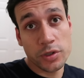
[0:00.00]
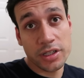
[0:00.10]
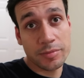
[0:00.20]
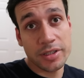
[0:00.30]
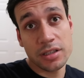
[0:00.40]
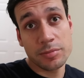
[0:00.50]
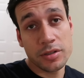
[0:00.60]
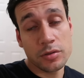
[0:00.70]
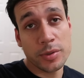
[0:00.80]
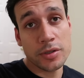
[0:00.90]
we're gonna be
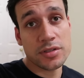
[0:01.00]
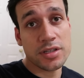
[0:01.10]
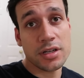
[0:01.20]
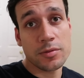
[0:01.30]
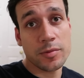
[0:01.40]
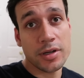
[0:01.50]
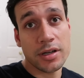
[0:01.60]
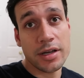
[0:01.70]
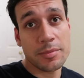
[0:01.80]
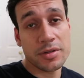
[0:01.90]
keeping you posted in
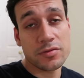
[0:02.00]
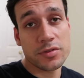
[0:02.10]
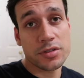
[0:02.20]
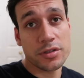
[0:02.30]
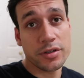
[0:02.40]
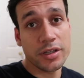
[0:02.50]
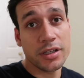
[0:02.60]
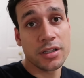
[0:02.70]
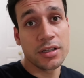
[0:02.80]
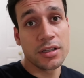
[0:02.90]
what happens with
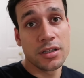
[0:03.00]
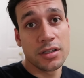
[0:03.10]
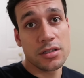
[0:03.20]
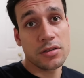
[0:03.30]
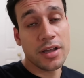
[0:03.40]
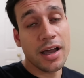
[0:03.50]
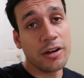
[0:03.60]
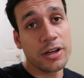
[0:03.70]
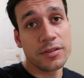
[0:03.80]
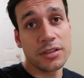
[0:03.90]
Suri. Till
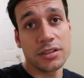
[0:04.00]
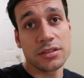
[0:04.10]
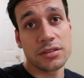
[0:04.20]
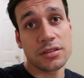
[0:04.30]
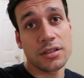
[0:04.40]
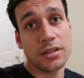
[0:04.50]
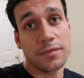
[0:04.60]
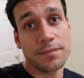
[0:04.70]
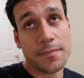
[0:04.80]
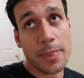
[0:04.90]
now, everything's
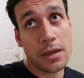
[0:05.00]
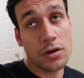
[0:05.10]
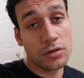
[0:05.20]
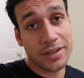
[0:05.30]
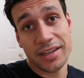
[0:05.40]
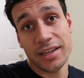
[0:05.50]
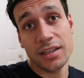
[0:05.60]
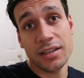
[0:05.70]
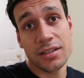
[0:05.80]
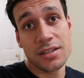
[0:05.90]

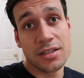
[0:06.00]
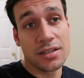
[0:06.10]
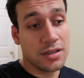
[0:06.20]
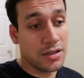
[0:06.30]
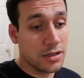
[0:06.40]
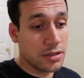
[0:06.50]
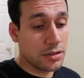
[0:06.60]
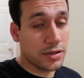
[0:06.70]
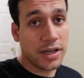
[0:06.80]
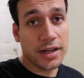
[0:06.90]
okay.
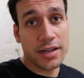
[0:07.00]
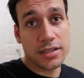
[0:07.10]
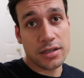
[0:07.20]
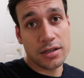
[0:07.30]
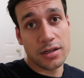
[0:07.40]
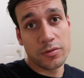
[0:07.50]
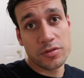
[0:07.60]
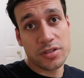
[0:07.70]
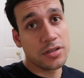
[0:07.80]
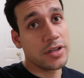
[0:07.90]
So yeah guys, uh,
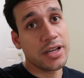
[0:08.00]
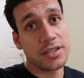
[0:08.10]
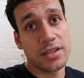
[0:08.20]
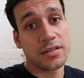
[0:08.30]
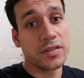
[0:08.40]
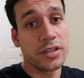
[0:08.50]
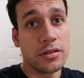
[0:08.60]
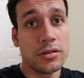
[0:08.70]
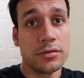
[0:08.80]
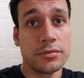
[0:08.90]
we'll see you guys next
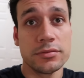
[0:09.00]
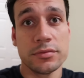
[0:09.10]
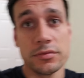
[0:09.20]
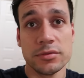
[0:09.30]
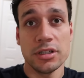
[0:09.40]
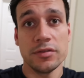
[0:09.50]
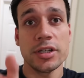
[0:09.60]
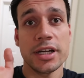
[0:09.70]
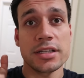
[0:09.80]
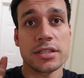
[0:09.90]
video love
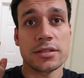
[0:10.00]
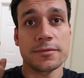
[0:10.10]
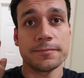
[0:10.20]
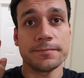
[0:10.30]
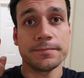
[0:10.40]
you guys